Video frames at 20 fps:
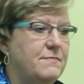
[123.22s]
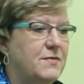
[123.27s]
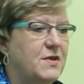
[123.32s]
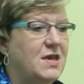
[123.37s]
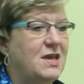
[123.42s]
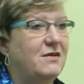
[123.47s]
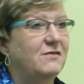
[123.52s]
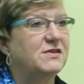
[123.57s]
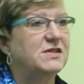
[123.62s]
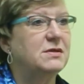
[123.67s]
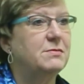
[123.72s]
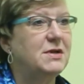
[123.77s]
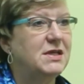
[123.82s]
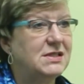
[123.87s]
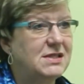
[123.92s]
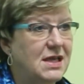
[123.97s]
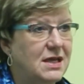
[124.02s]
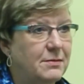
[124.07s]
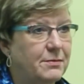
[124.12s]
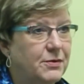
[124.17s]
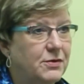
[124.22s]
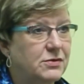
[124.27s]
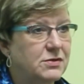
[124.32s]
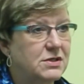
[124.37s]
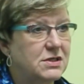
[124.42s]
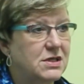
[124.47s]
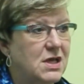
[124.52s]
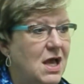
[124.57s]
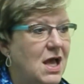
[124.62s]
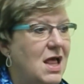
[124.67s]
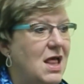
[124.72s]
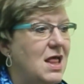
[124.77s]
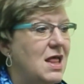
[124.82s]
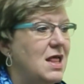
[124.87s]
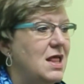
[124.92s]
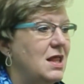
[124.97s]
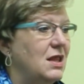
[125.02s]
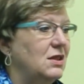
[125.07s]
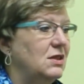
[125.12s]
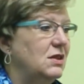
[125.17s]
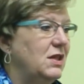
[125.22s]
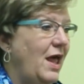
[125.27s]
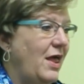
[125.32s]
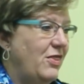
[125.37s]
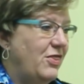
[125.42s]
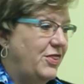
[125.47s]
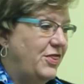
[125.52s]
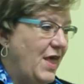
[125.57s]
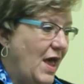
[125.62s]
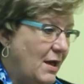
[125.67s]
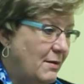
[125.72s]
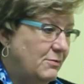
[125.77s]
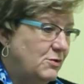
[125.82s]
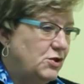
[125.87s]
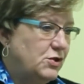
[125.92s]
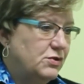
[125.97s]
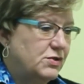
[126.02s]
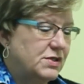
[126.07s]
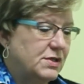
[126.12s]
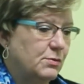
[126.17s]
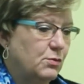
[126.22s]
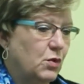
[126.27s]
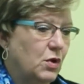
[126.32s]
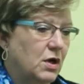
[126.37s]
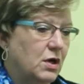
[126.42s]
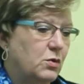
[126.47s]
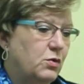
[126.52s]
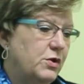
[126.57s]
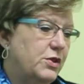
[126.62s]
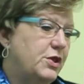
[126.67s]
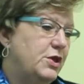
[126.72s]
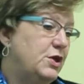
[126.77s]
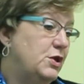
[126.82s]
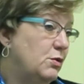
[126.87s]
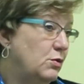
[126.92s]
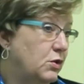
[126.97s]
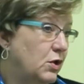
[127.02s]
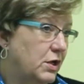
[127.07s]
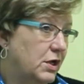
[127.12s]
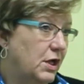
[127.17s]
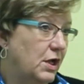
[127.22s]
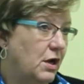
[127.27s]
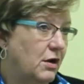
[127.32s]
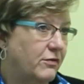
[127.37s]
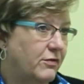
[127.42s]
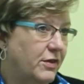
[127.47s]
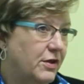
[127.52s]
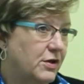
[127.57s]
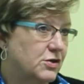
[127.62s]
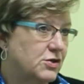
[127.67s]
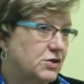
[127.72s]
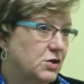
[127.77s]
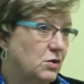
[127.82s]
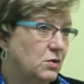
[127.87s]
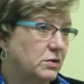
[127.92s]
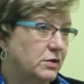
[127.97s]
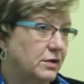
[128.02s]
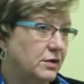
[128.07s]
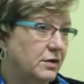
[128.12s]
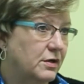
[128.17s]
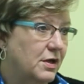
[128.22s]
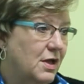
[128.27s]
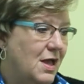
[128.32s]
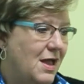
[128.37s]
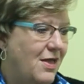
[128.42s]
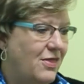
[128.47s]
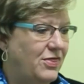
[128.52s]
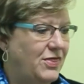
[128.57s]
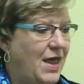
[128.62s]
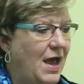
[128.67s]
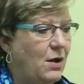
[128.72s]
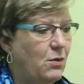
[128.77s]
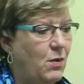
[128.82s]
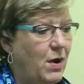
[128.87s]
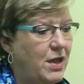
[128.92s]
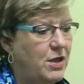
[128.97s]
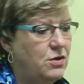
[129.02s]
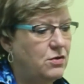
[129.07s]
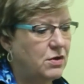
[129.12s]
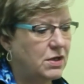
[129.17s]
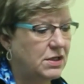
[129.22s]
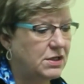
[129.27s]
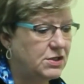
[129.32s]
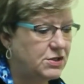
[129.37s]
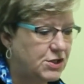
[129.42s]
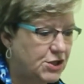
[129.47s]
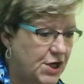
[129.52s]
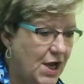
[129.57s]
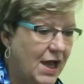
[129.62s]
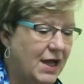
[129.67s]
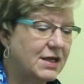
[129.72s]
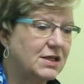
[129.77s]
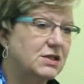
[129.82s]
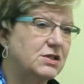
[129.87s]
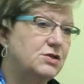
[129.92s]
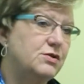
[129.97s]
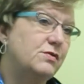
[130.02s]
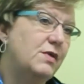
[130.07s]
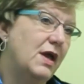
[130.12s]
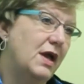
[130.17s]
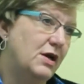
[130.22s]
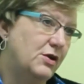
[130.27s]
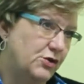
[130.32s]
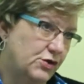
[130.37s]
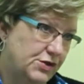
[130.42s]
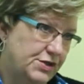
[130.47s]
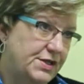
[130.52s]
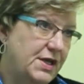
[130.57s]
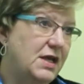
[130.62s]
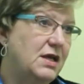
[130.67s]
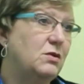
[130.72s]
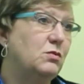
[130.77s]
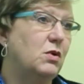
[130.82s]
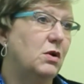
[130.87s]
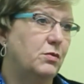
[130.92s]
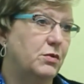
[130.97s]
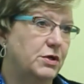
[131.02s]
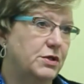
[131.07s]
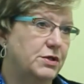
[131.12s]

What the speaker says: Give some examples. Let them do some work with you looking over their shoulder. That way you can check, do they understand what we're